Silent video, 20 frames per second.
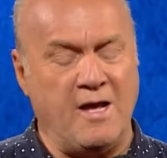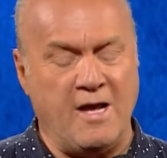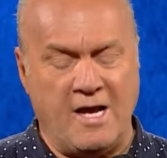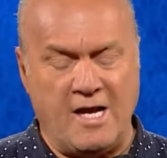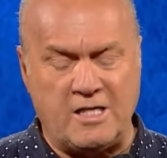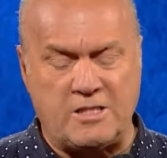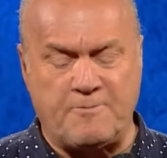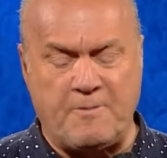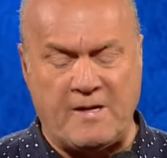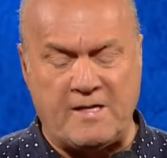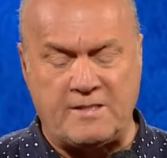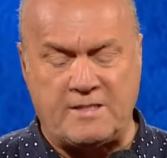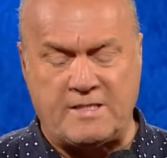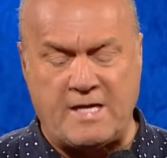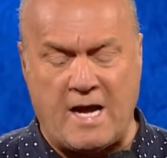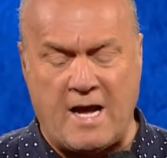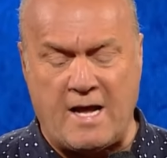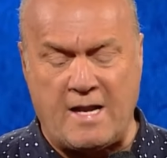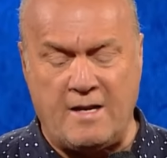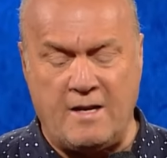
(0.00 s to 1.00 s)
It's been
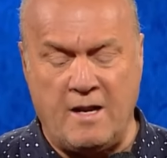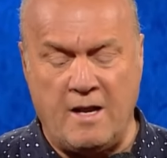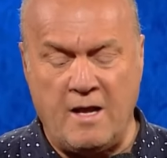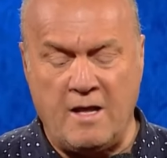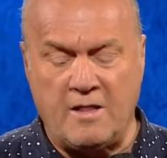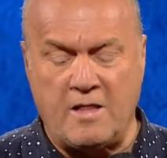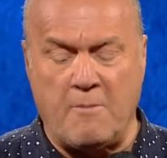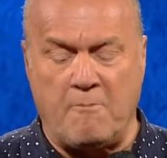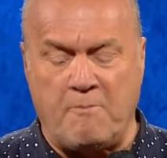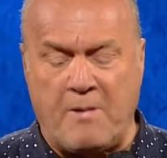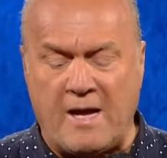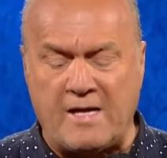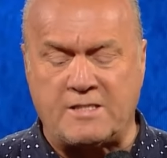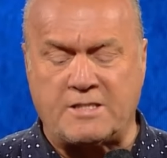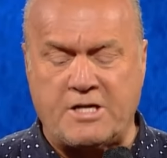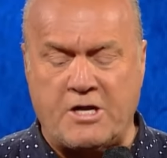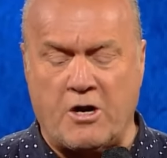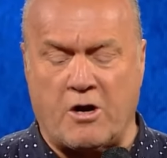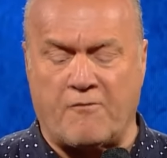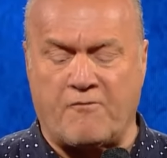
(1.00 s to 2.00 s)
said the
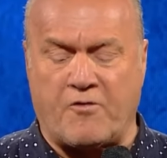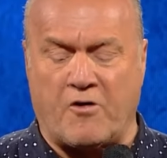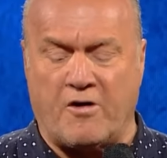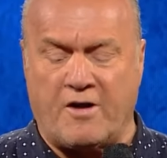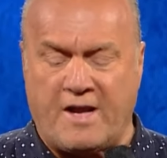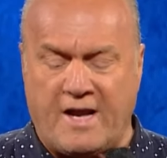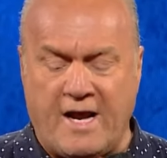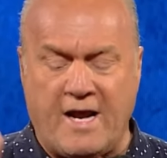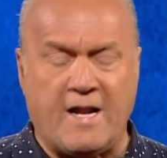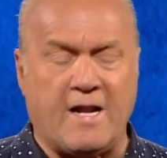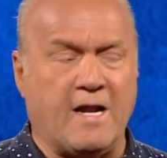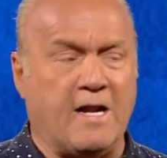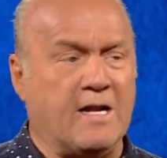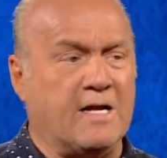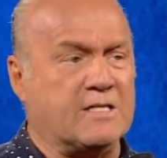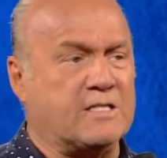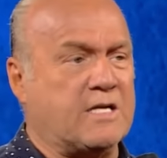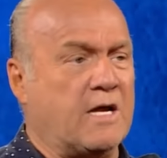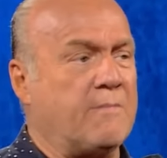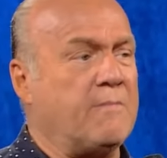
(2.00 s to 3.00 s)
best cure for
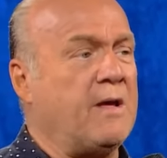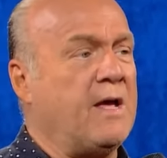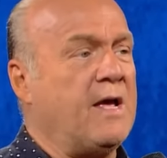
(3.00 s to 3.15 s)
hedonism